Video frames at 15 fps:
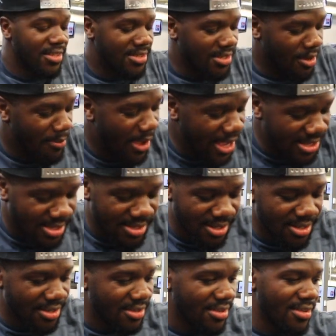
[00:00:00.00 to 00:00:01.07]
So
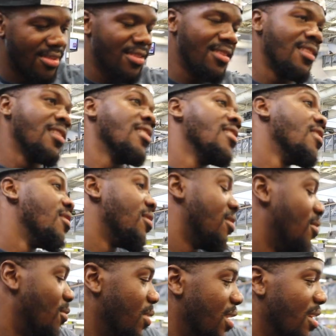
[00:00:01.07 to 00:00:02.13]
basically,
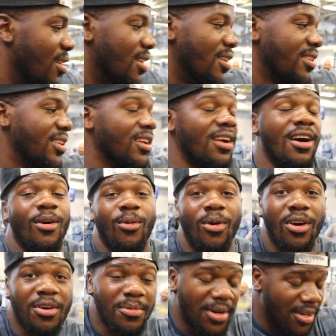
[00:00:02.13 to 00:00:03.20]
we did our
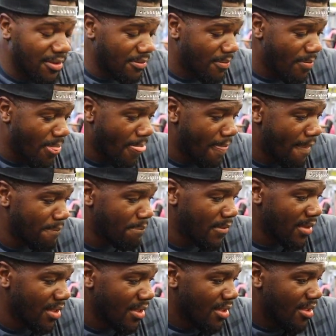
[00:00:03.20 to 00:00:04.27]
warm-up.
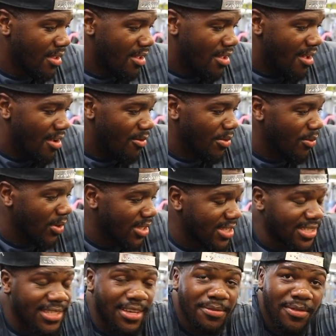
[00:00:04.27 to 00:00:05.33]
We went to
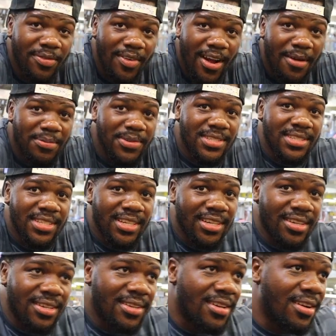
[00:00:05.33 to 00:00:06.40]
75%
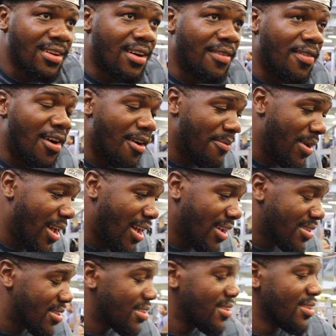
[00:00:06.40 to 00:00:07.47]
of our max,
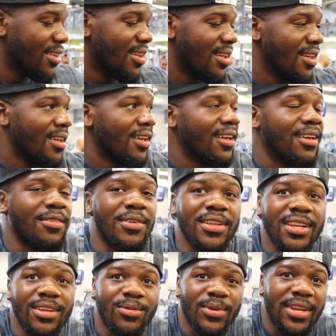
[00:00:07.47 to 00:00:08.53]

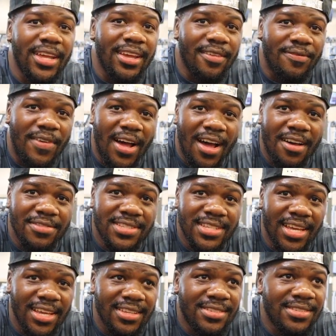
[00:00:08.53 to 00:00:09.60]
and we did 5
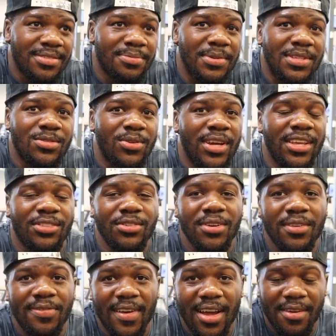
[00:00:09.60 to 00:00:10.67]
sets between 3
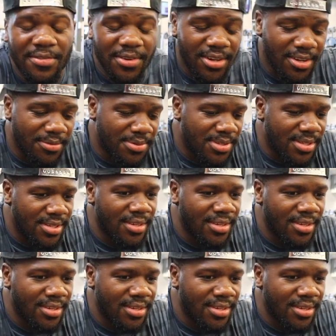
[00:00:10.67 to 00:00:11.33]
to 5 reps.